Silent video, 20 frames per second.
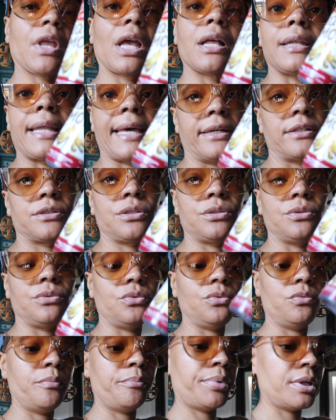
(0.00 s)
like
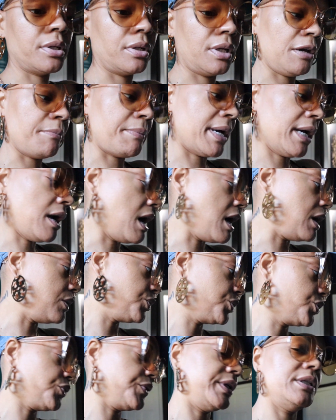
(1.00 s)
to put in my
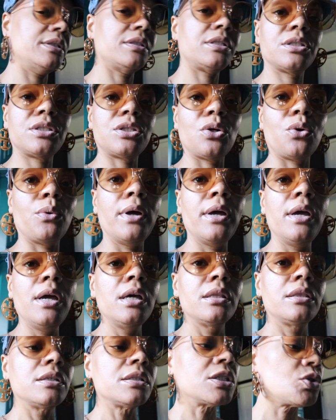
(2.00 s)
collard greens. And so
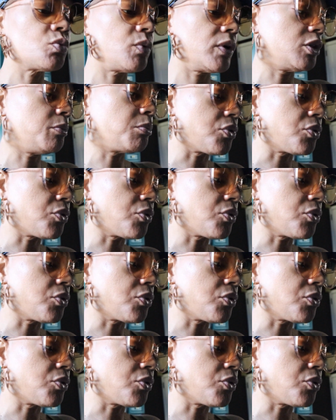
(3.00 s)
this is what the